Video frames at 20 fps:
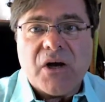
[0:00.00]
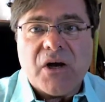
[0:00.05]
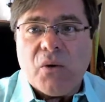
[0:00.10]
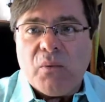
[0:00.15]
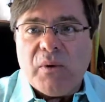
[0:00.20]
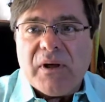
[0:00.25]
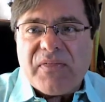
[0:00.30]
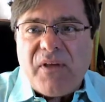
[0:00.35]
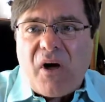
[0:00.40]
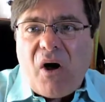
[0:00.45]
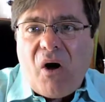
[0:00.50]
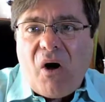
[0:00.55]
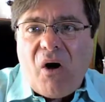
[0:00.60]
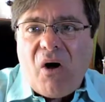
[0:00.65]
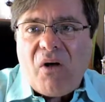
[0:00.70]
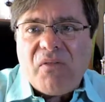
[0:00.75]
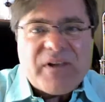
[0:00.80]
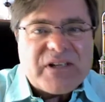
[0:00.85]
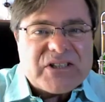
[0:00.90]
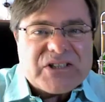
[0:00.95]
with
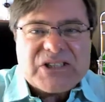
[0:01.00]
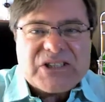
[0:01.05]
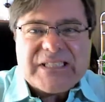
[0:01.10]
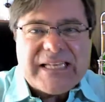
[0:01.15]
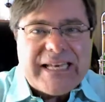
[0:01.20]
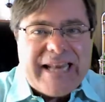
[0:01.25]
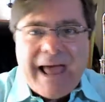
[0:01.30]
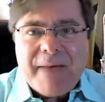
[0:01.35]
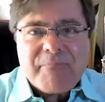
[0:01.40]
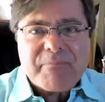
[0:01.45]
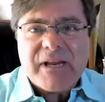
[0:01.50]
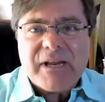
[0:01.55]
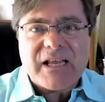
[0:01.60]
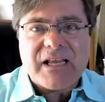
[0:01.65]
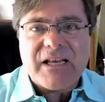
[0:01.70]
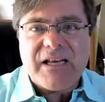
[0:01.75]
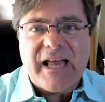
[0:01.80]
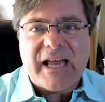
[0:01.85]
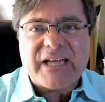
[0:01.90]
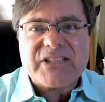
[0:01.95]
all the synaptic
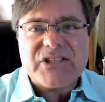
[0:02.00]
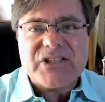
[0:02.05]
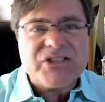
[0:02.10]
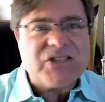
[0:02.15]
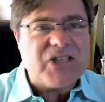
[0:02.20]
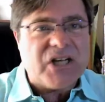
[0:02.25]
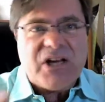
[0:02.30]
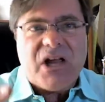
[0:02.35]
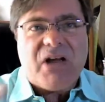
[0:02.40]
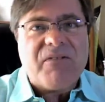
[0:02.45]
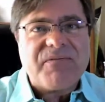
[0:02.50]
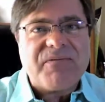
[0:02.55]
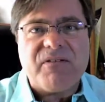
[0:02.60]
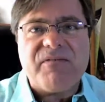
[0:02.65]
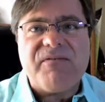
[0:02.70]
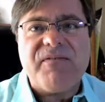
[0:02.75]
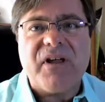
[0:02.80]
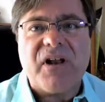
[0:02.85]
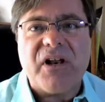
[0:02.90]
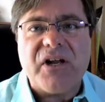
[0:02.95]
connections enough to
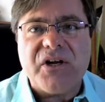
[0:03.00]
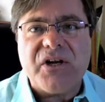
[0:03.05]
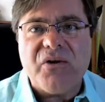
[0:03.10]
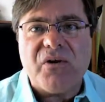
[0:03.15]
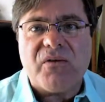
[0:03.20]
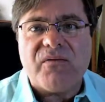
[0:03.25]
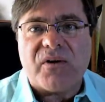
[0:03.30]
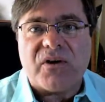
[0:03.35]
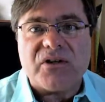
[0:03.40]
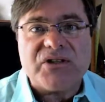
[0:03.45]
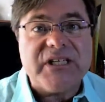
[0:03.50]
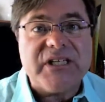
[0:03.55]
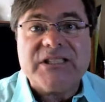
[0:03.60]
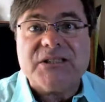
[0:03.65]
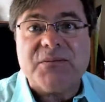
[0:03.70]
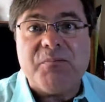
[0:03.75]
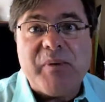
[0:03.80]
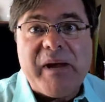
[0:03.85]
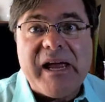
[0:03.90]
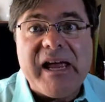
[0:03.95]
fill a universe.
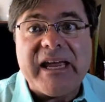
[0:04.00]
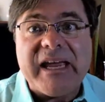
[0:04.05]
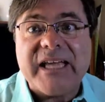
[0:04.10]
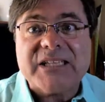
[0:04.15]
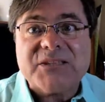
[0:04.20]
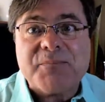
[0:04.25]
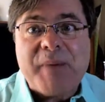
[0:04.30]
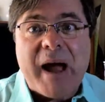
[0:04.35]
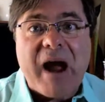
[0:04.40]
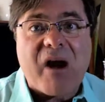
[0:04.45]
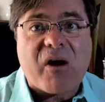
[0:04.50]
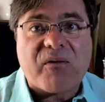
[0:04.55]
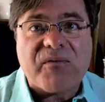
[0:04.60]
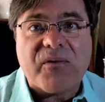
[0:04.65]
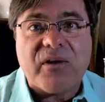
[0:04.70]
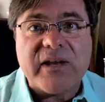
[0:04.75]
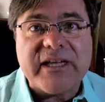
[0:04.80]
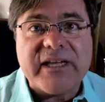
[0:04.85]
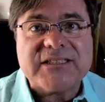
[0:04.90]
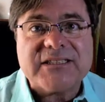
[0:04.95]
It's big, it's
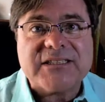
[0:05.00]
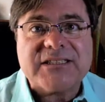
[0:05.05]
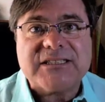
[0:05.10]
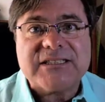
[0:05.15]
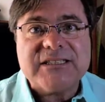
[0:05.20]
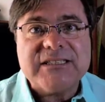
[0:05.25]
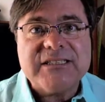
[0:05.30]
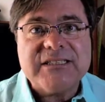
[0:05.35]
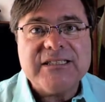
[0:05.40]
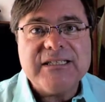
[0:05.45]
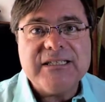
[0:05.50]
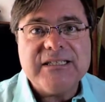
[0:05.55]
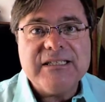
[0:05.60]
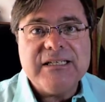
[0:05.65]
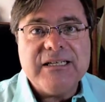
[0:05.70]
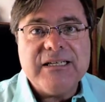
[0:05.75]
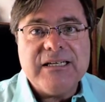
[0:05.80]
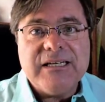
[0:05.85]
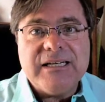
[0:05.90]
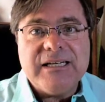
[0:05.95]
powerful, it's
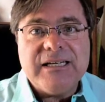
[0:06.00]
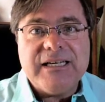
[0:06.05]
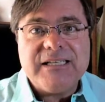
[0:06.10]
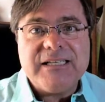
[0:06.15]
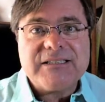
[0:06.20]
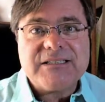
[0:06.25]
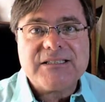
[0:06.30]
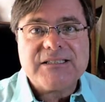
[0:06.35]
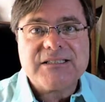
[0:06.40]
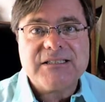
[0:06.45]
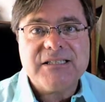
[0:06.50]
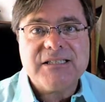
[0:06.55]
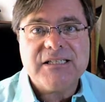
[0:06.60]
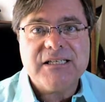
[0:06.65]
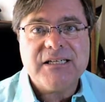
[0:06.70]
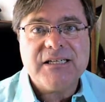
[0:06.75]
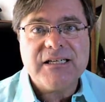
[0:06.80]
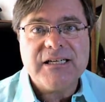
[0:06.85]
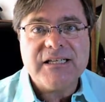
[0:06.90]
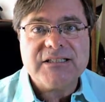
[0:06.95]
it's
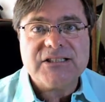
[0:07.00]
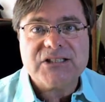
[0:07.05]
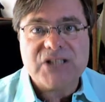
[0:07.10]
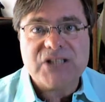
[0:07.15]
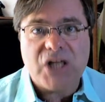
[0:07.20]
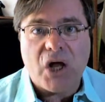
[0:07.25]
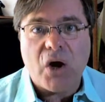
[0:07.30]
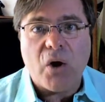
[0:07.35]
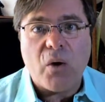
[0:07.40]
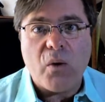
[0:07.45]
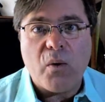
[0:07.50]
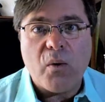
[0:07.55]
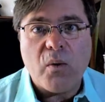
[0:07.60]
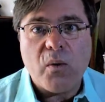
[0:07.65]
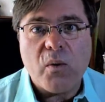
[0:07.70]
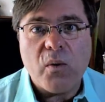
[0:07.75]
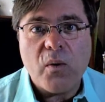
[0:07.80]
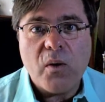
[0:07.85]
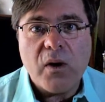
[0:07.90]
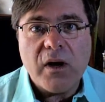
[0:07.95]
it's slow.
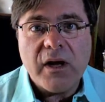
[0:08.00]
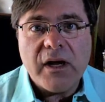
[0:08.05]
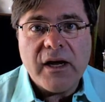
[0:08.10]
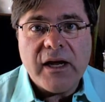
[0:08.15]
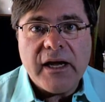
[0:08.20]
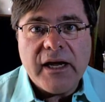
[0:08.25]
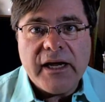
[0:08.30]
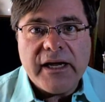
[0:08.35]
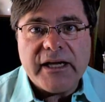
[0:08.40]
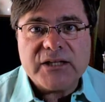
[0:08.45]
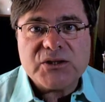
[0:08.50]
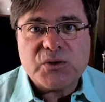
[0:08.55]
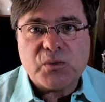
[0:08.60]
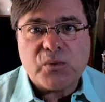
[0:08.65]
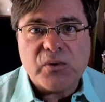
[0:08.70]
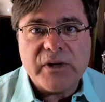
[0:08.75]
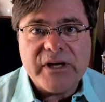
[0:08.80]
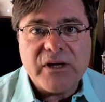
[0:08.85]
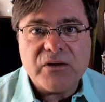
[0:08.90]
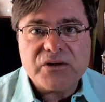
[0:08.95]
It's
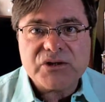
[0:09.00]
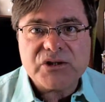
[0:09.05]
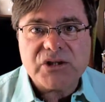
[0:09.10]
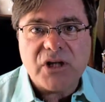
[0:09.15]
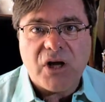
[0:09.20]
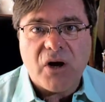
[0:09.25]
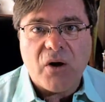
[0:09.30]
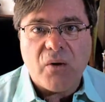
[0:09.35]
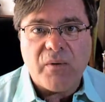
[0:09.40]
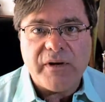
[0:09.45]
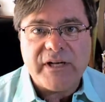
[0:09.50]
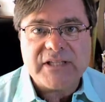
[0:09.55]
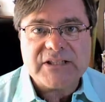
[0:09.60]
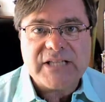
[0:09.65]
real slow, and it's